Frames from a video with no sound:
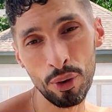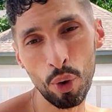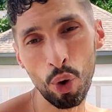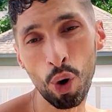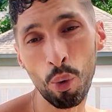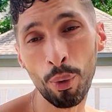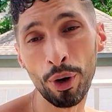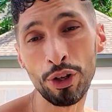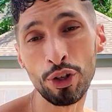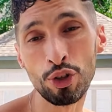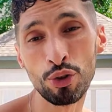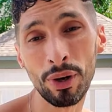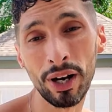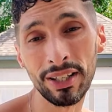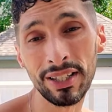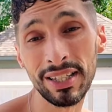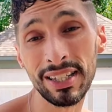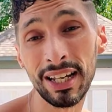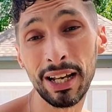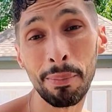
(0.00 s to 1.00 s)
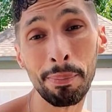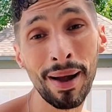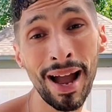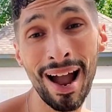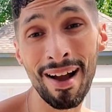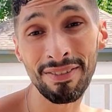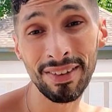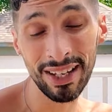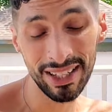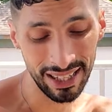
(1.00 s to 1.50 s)
or when you try to take a
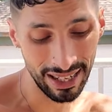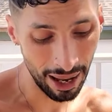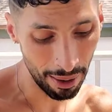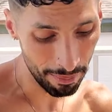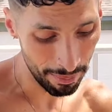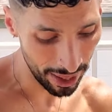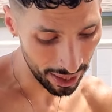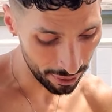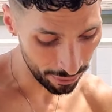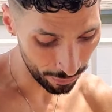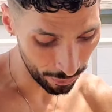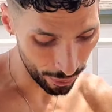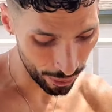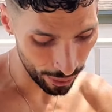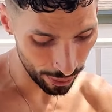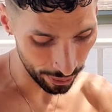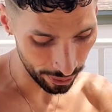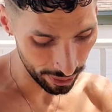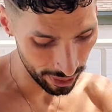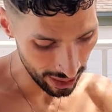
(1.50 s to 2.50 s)
path that's not meant for you,